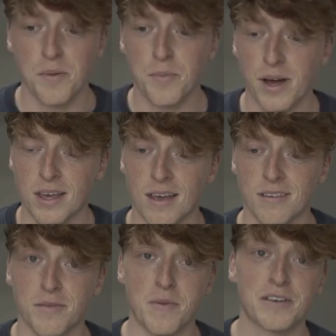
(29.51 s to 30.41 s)
but I
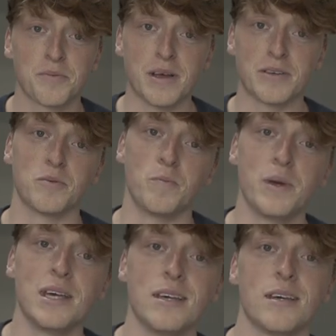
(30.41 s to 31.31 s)
guess the best place would
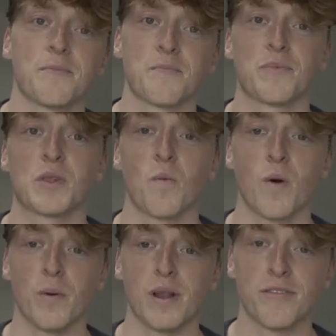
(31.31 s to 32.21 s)
be
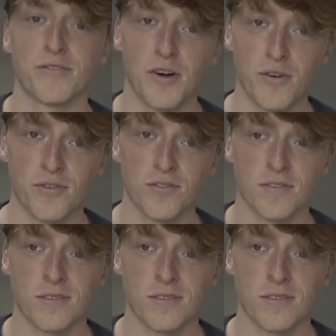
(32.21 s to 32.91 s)
where we left off.